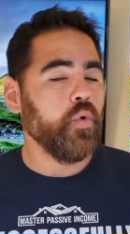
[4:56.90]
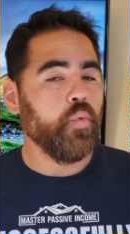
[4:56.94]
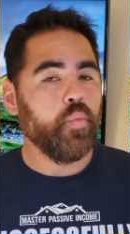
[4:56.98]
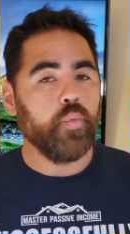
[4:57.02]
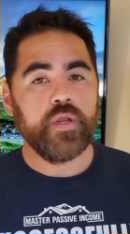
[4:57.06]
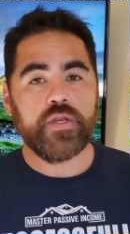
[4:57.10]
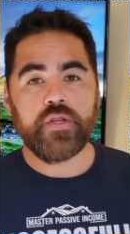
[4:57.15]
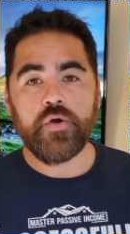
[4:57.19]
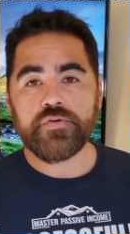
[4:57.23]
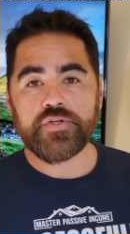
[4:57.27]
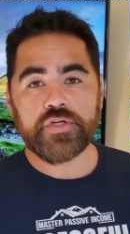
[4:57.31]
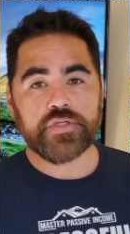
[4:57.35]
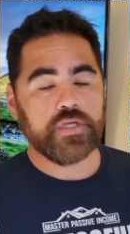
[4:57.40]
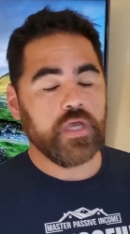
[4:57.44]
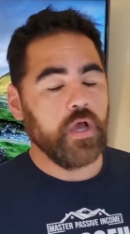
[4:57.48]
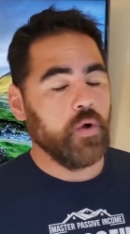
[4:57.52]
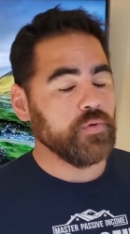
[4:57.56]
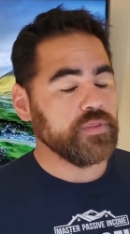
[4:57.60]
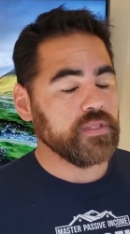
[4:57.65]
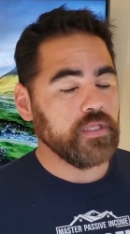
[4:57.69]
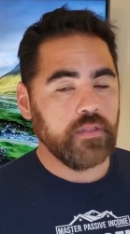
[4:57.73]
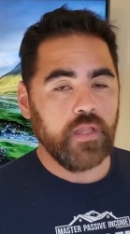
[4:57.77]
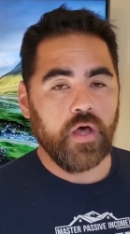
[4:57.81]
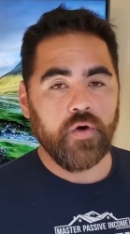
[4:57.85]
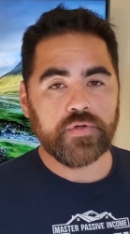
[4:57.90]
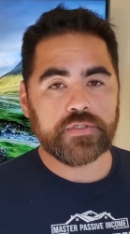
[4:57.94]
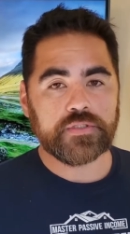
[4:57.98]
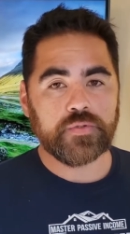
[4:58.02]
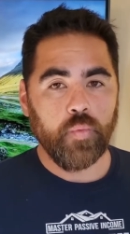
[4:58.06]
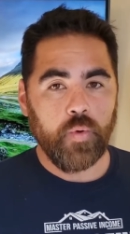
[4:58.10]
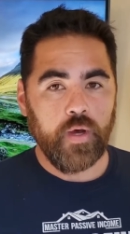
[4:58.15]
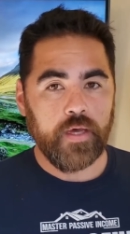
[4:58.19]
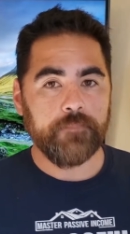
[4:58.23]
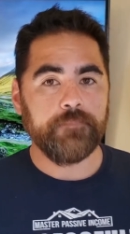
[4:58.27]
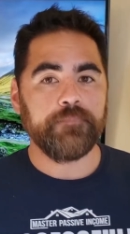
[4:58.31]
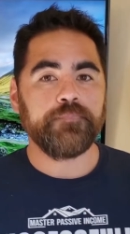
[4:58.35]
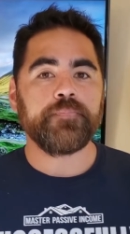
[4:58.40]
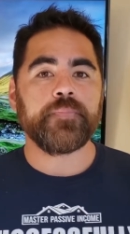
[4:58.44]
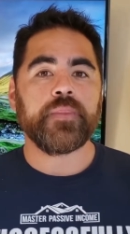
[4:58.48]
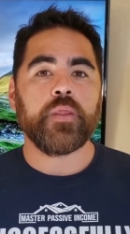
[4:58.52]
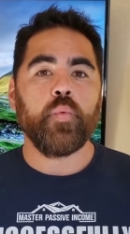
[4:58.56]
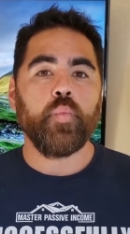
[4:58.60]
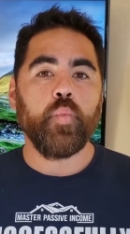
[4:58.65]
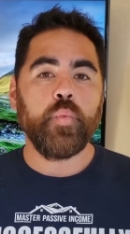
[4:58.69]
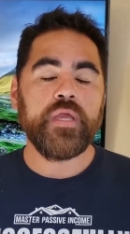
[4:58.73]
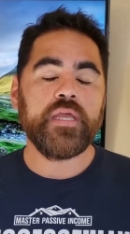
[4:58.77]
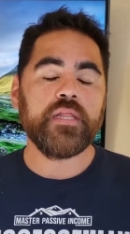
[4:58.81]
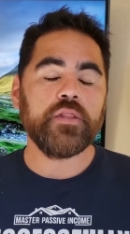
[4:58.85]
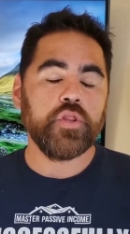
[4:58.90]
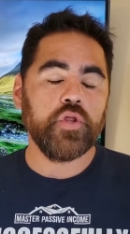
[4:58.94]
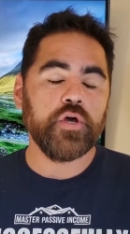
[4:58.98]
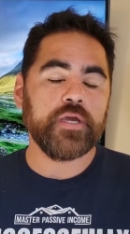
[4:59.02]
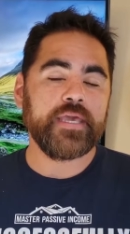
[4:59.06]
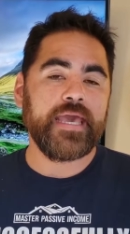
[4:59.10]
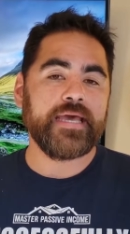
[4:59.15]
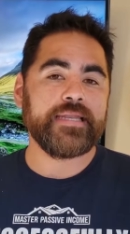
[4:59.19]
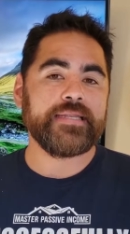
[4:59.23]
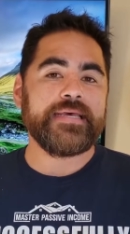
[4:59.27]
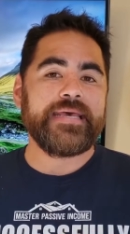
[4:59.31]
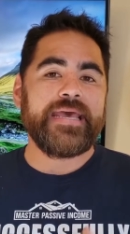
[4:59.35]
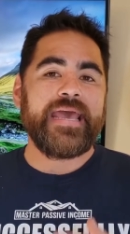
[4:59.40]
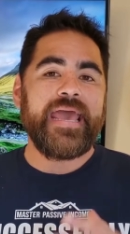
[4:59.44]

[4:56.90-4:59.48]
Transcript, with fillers: We don't just go with the lowest one. We look at